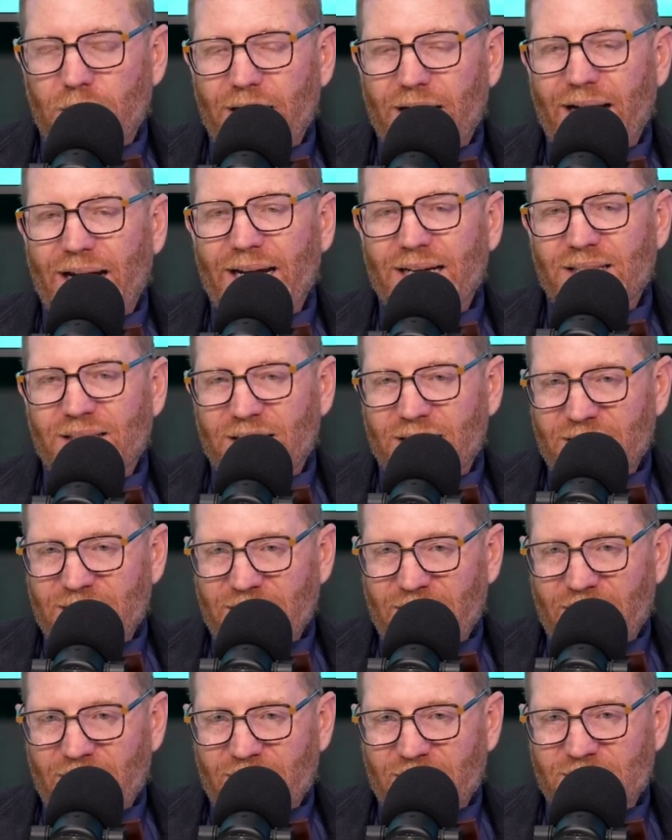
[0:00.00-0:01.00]
and
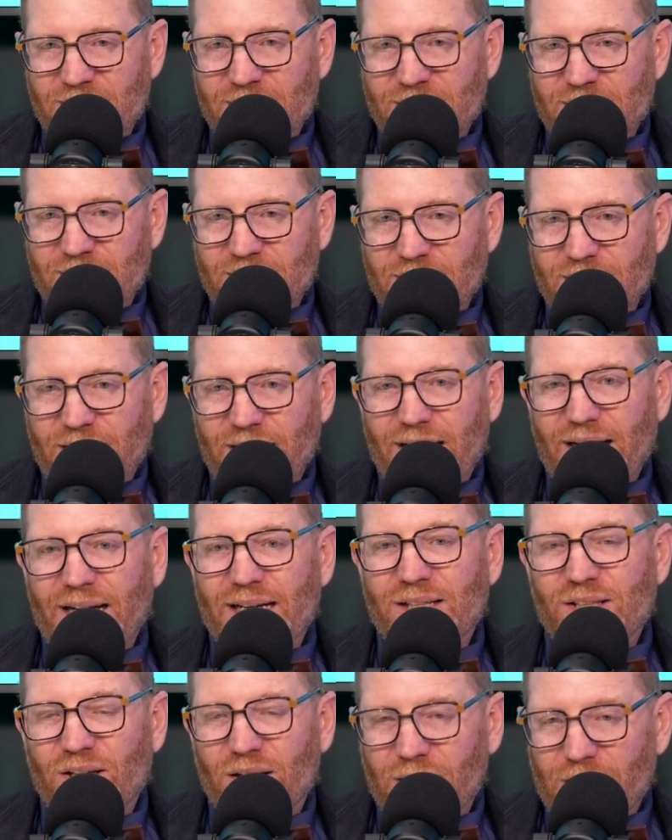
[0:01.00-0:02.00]
connect
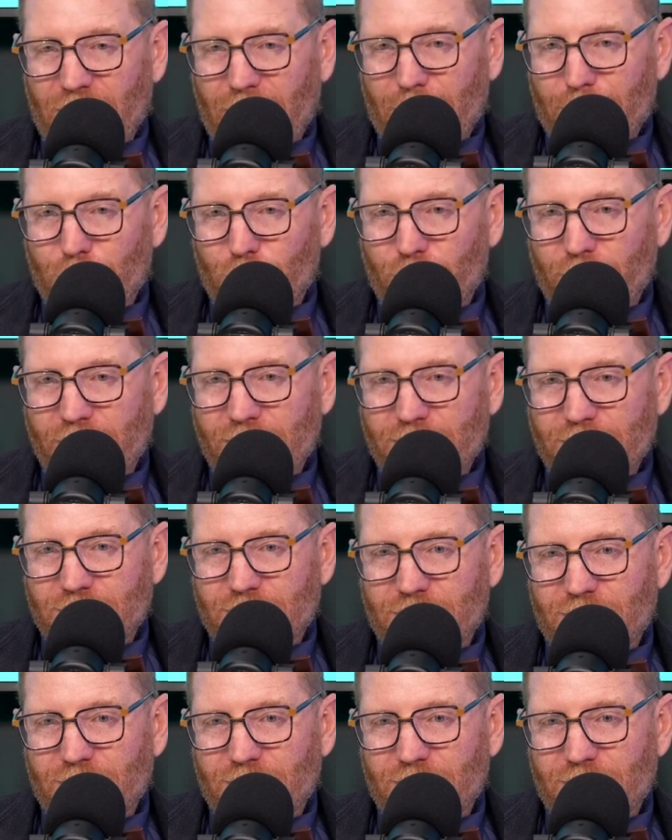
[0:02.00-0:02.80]
and collaborate